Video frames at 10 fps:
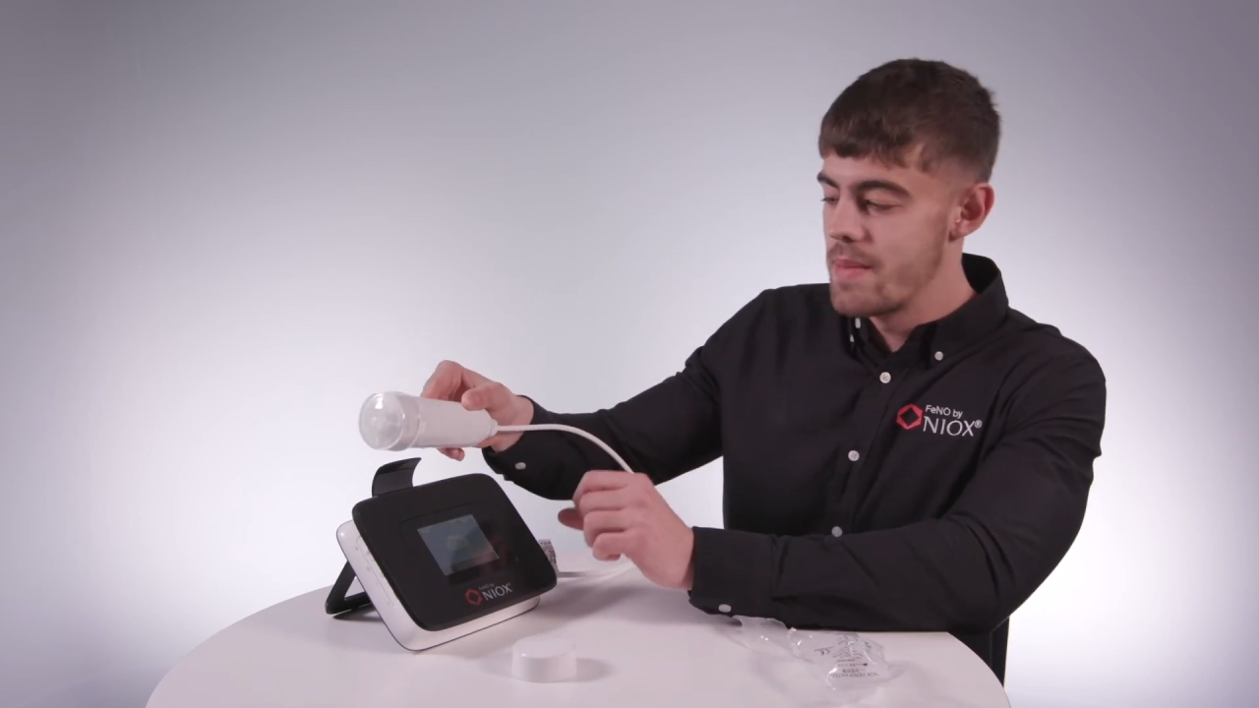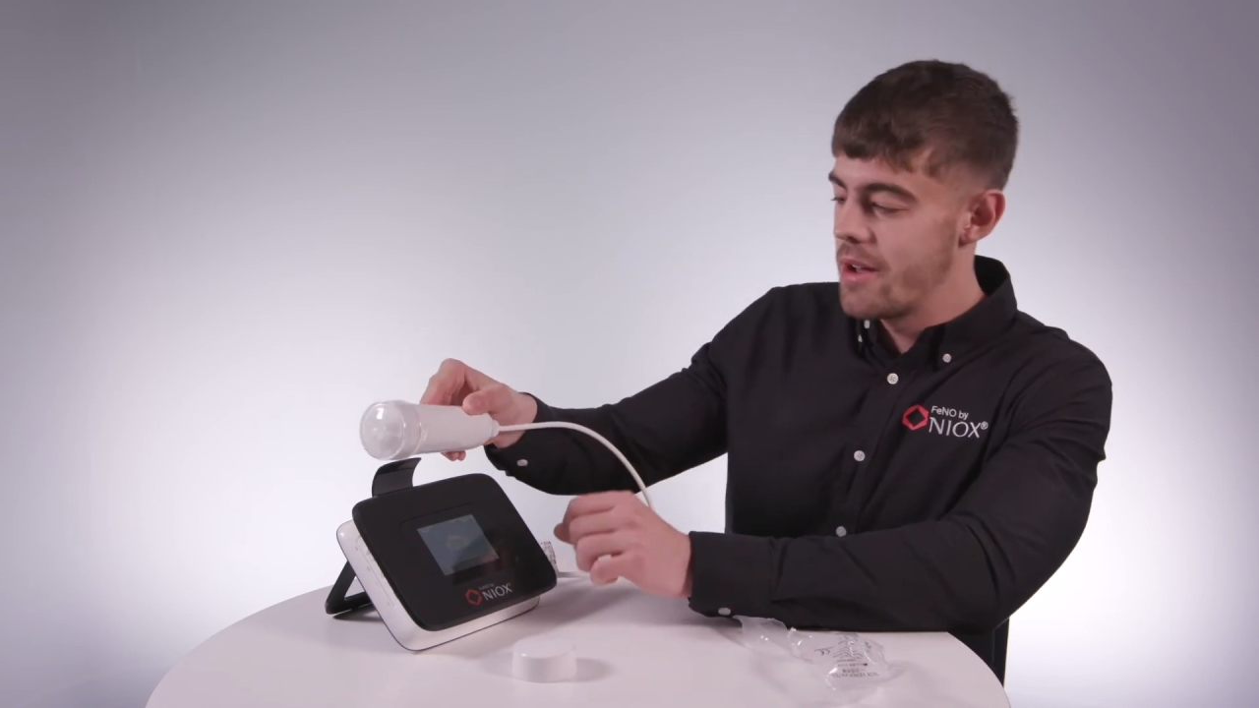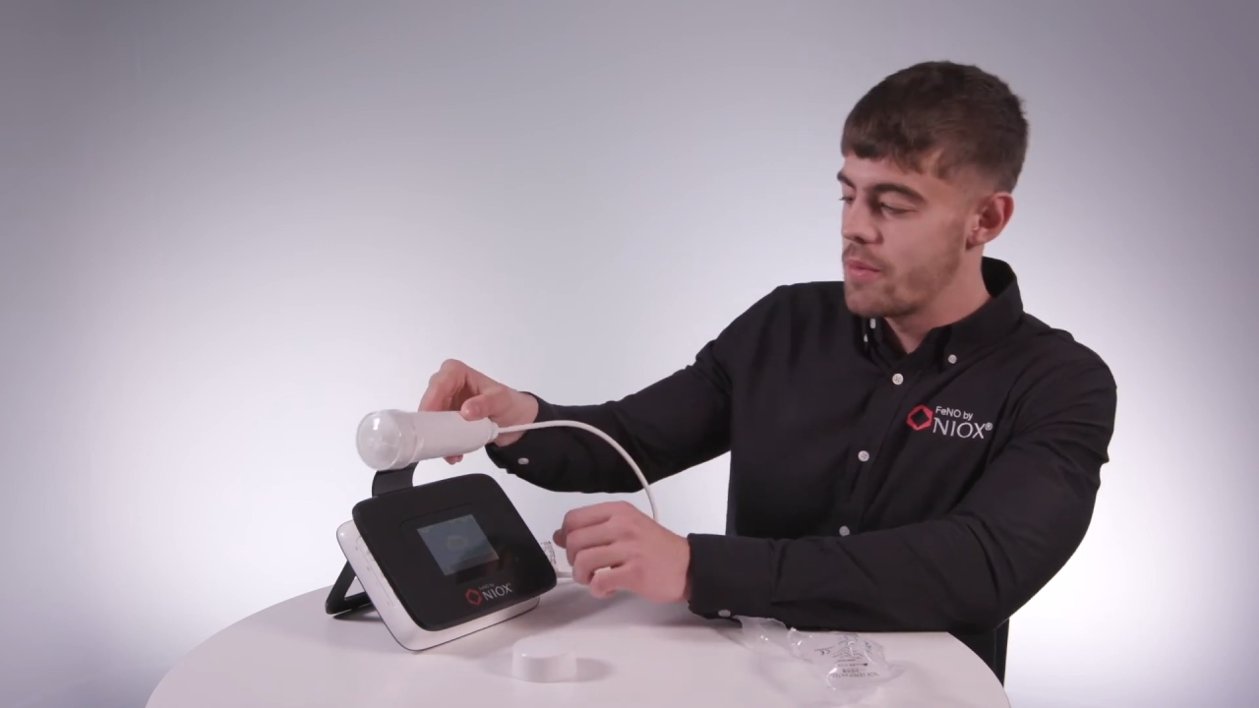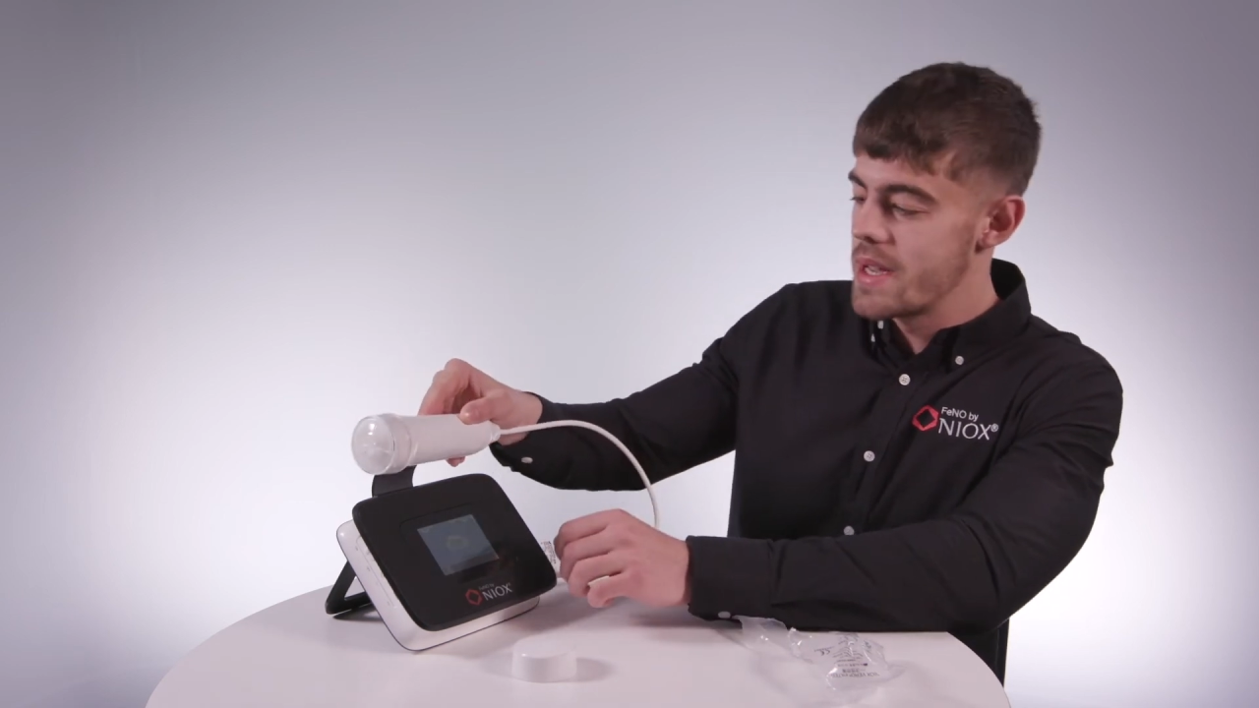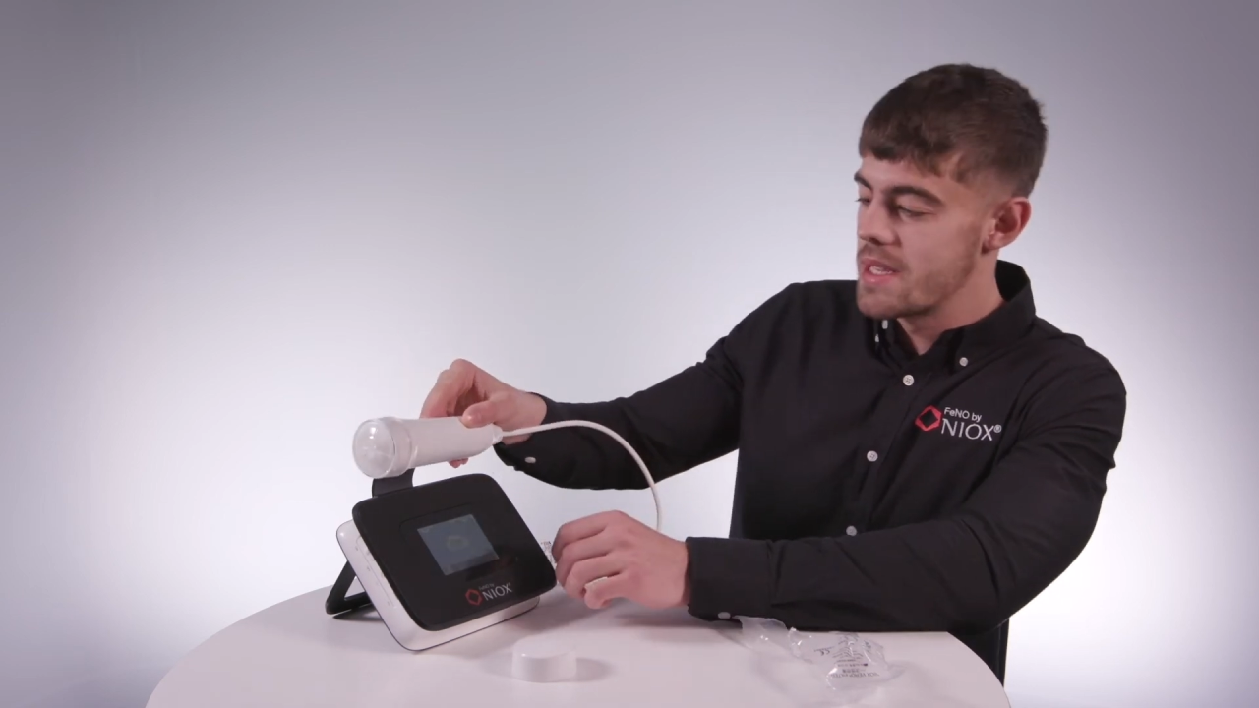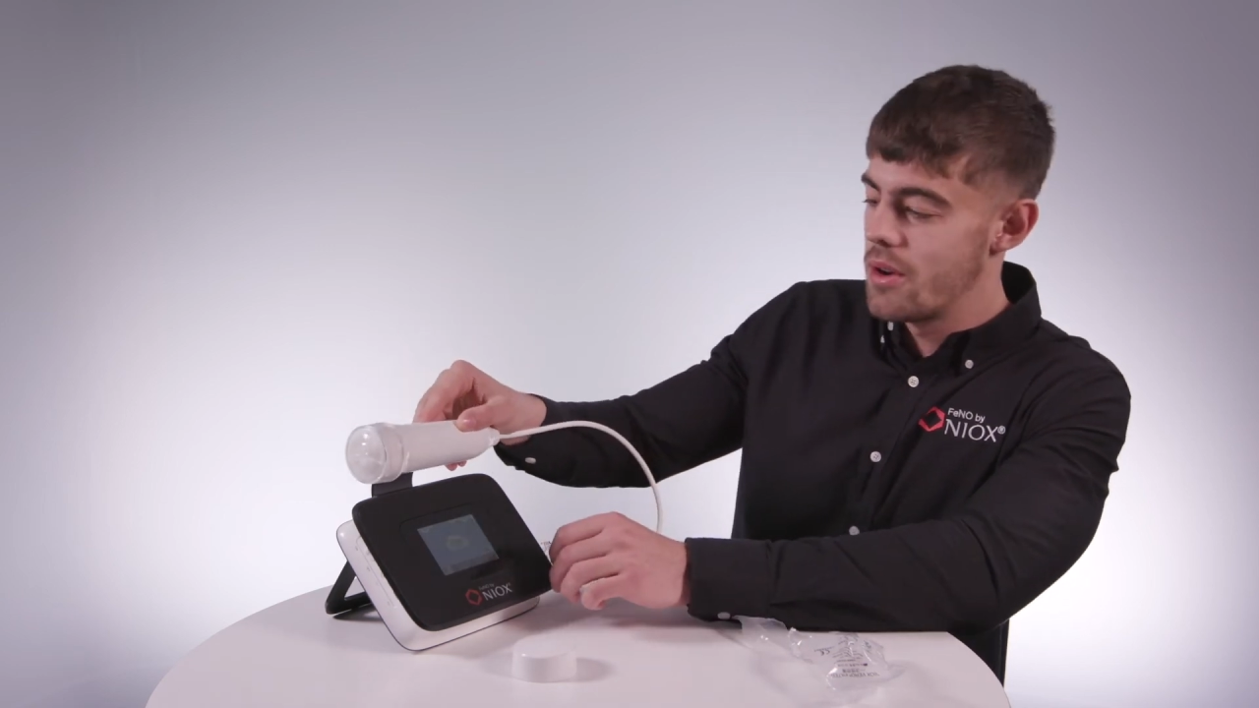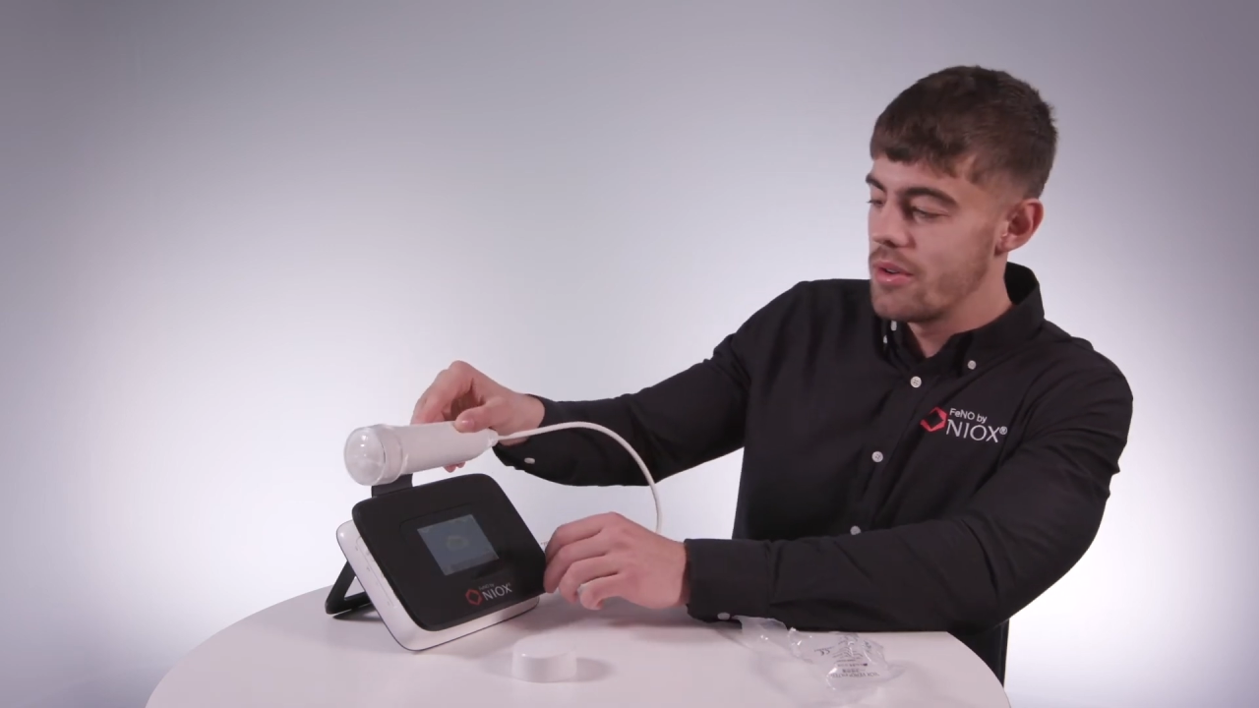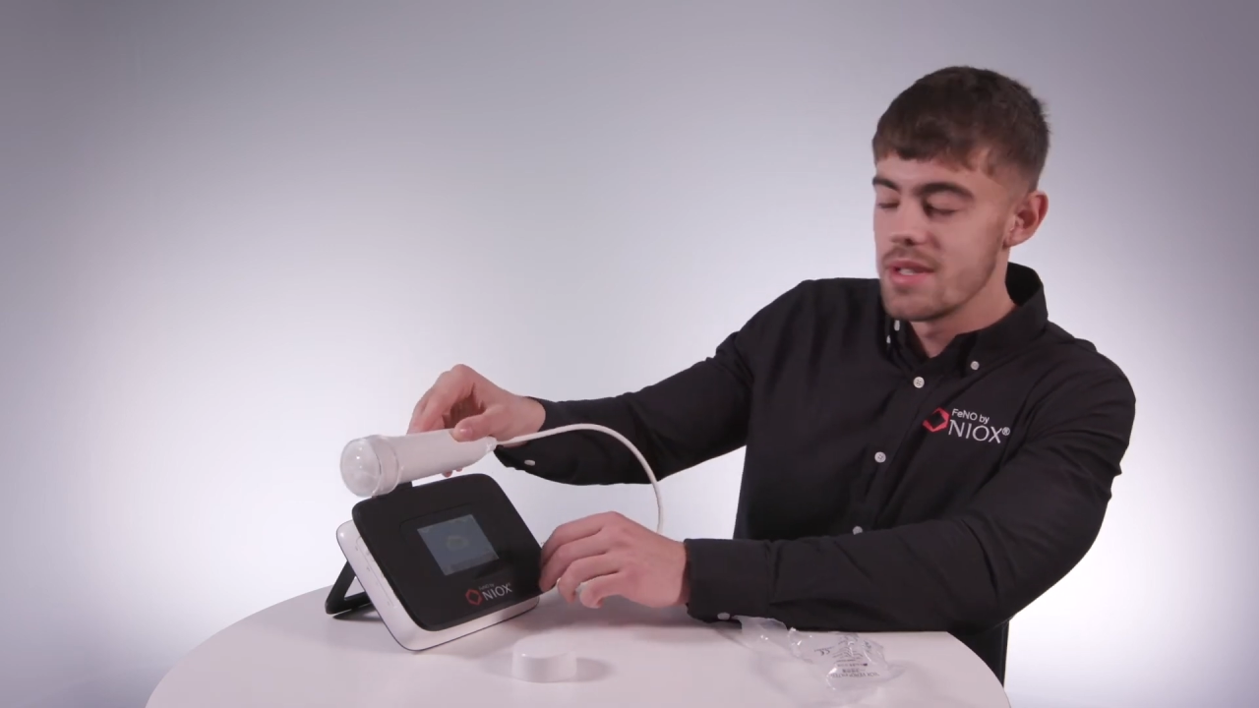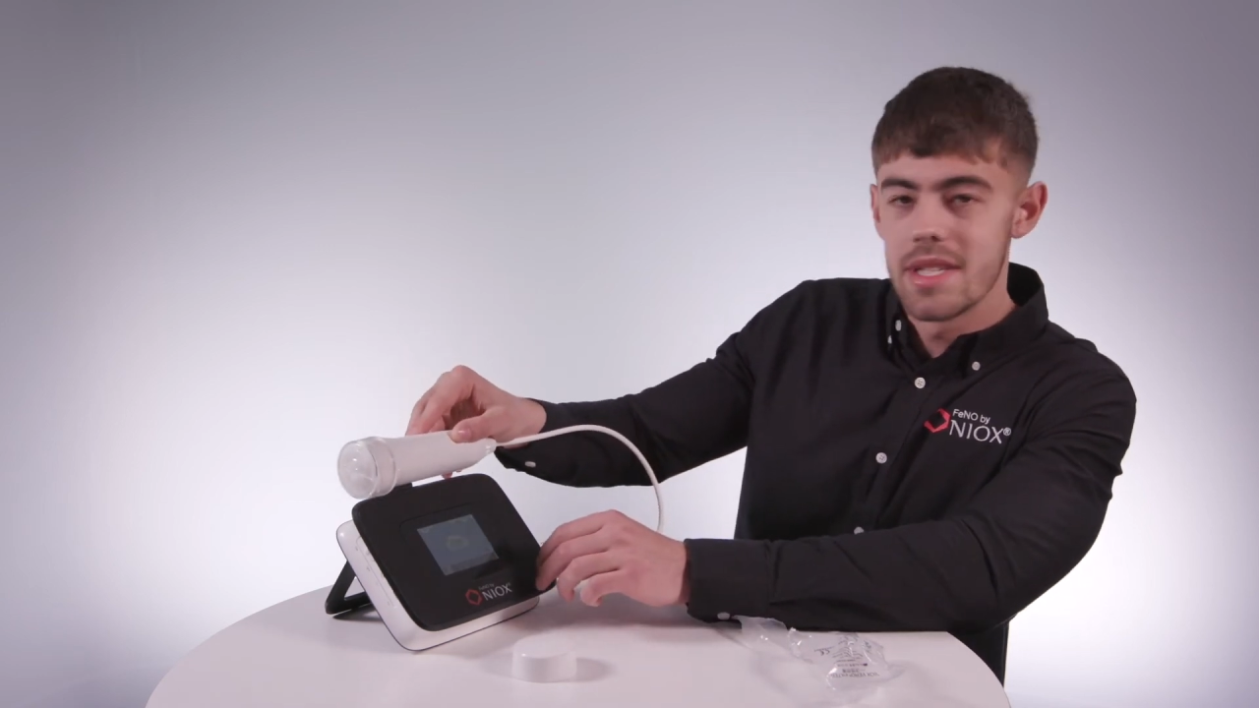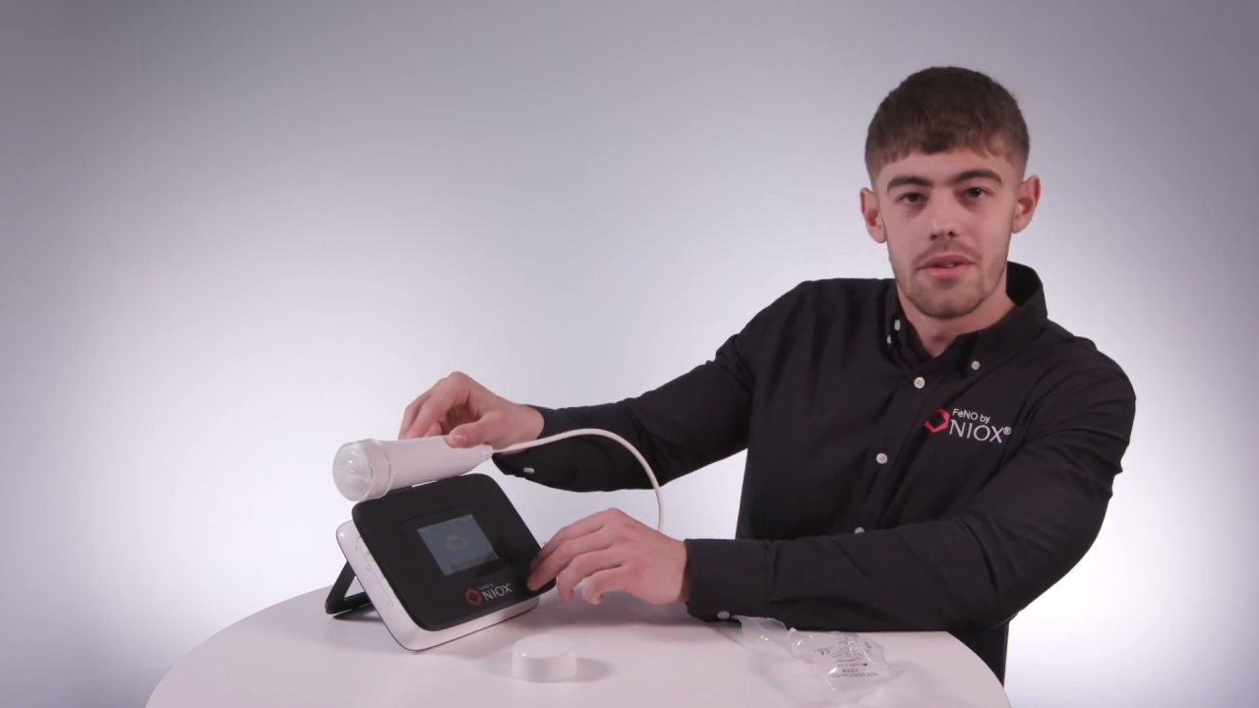mouthpiece
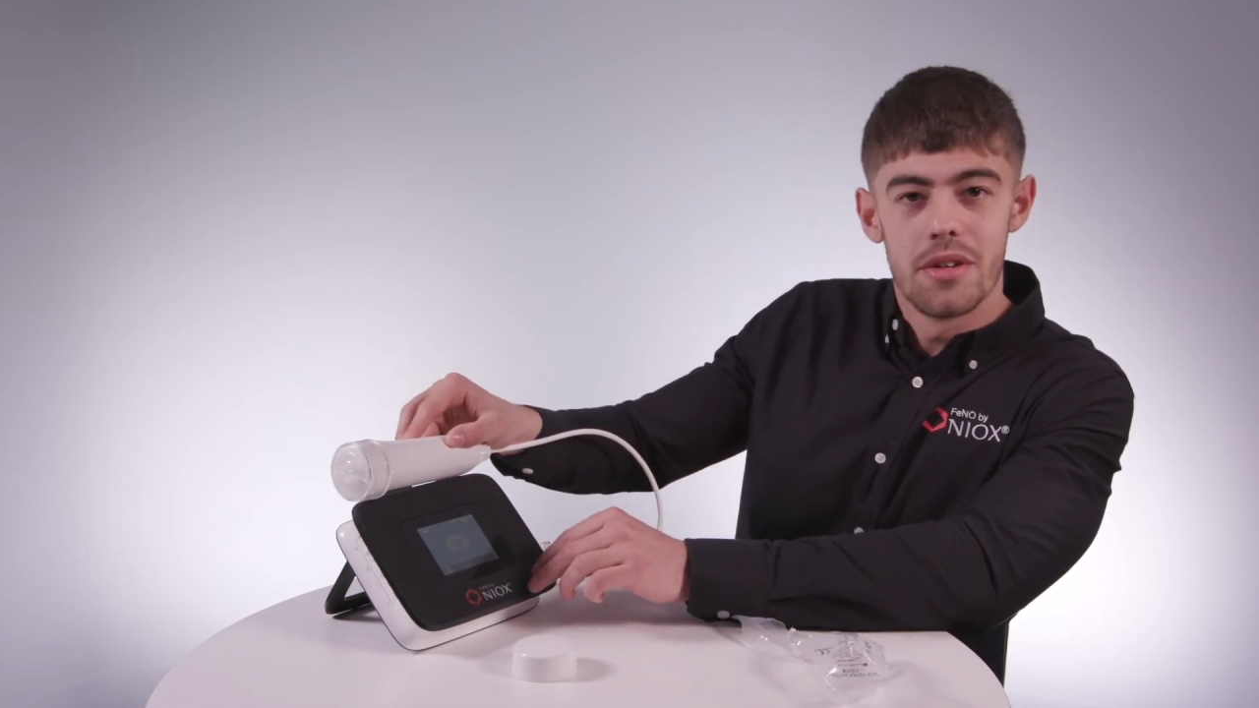on until